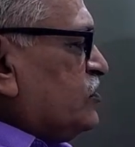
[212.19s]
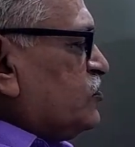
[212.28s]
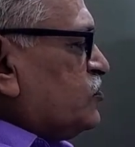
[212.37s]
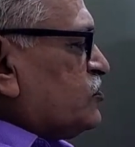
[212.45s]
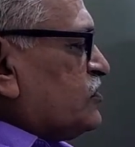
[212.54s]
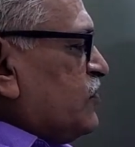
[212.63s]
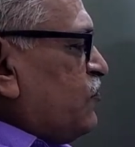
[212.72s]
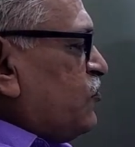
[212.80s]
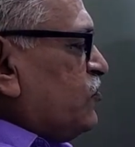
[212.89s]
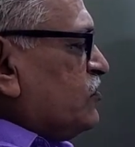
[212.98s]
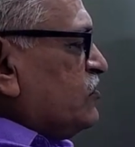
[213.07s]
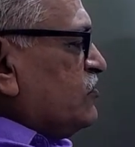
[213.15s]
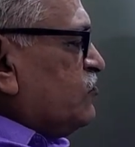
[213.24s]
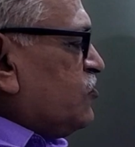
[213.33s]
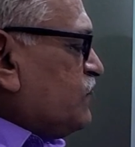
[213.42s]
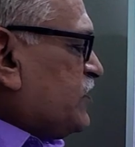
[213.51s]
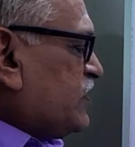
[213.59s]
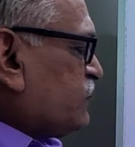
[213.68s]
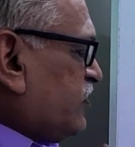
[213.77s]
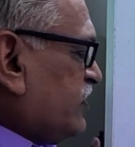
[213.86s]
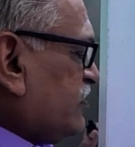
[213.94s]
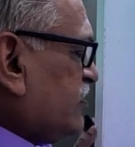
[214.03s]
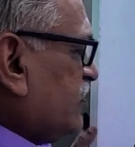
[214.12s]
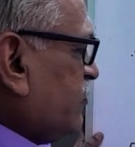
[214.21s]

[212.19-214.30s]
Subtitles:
2 to the 4, 4 plus 1,